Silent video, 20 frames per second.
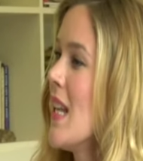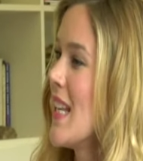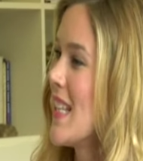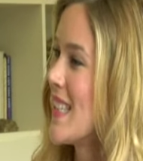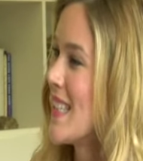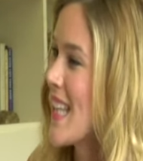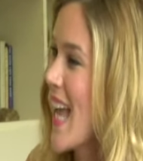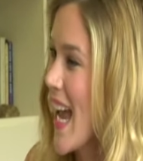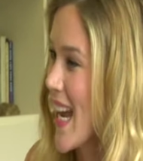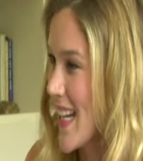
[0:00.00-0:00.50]

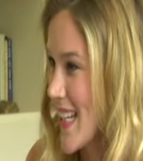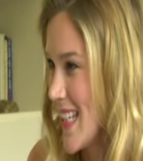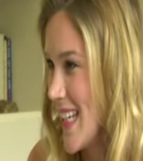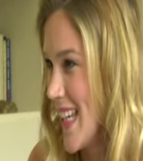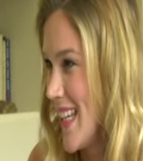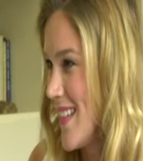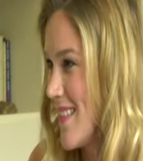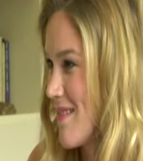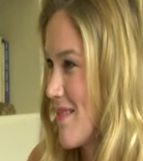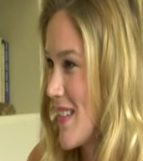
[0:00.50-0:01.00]

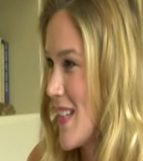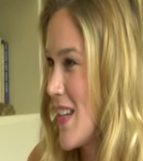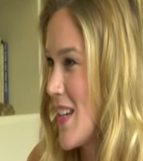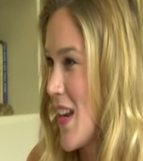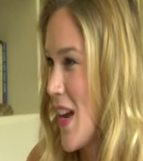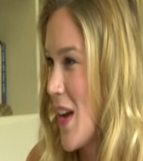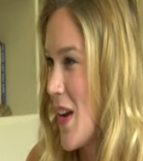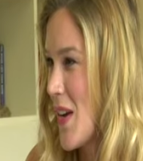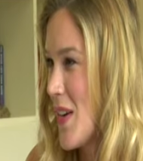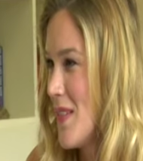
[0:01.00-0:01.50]
Exactly. You
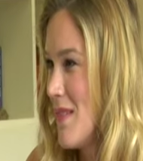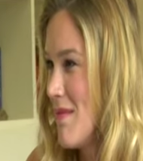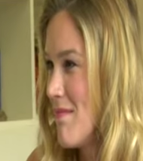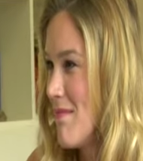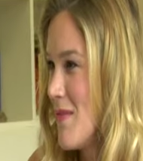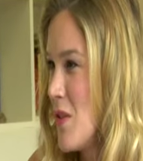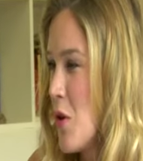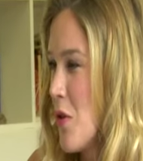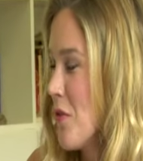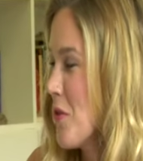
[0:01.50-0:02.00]
know,
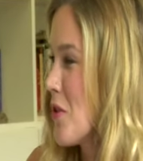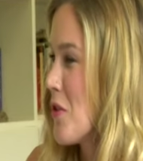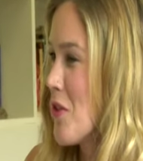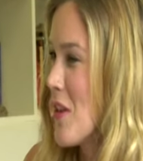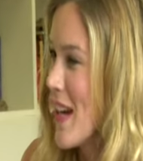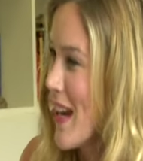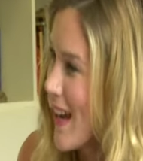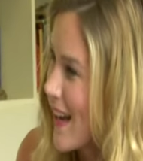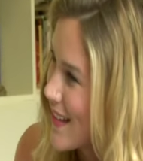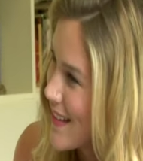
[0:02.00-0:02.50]
North
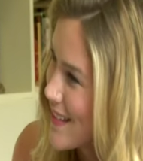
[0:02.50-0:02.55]
Korea.